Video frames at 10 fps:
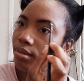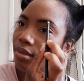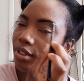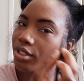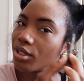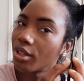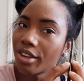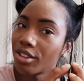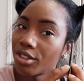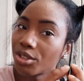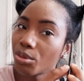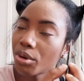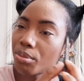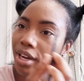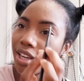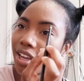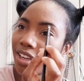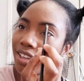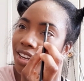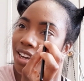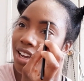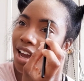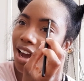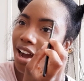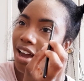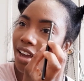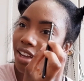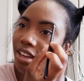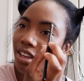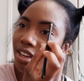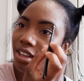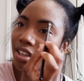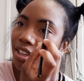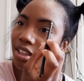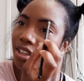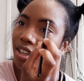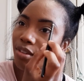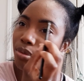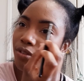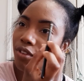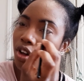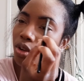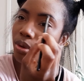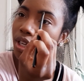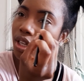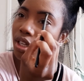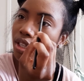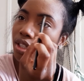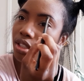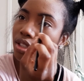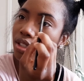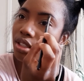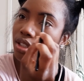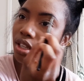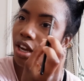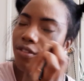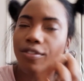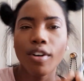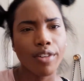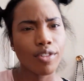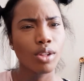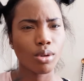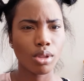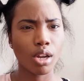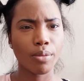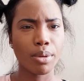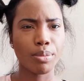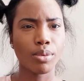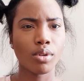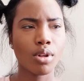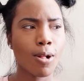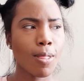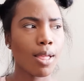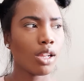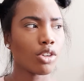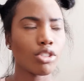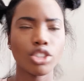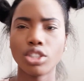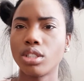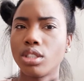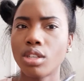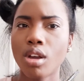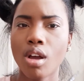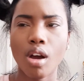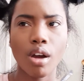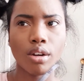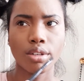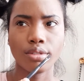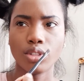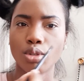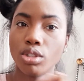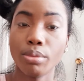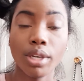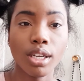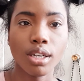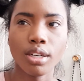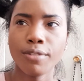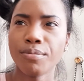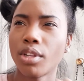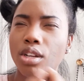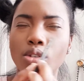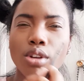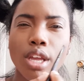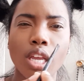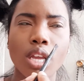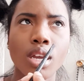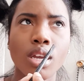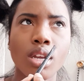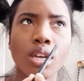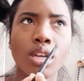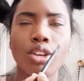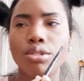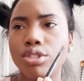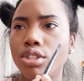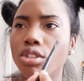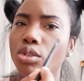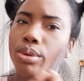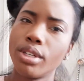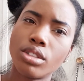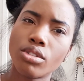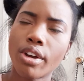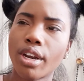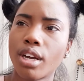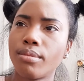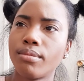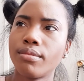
there's the word but again. I have been following, I follow a lot of people, a lot of Christians on social media, including YouTube, Instagram, and